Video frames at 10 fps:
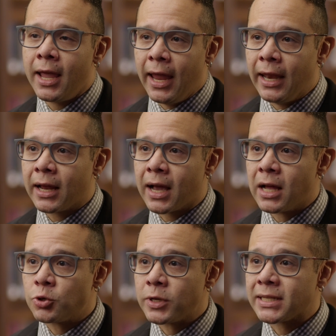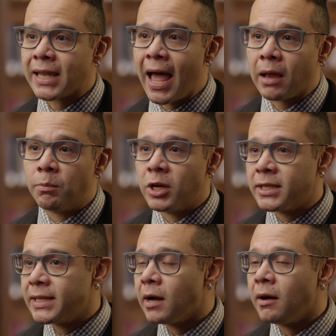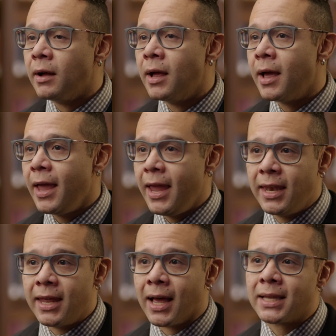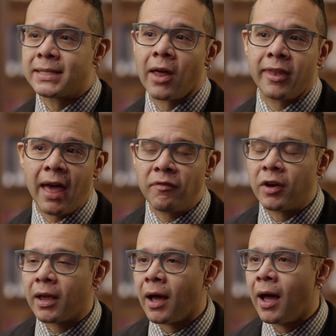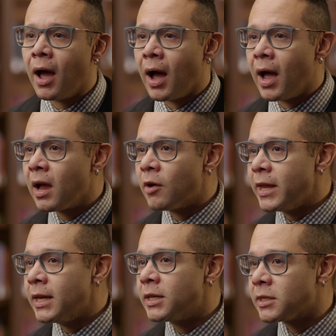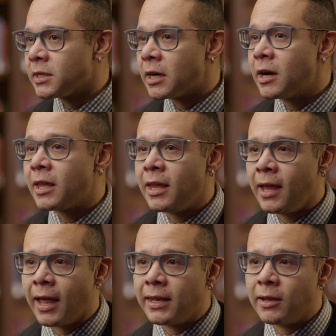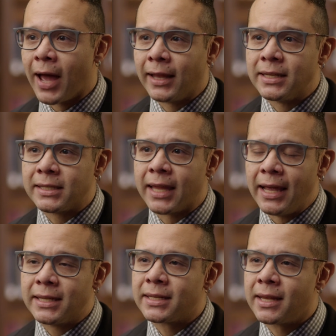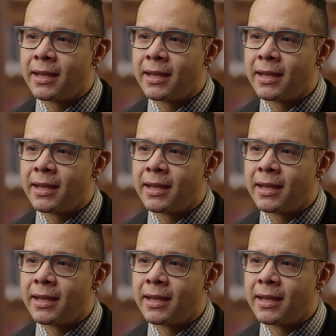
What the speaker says: in countries like Brazil, India, South Africa, Hungary, Turkey, and the United States.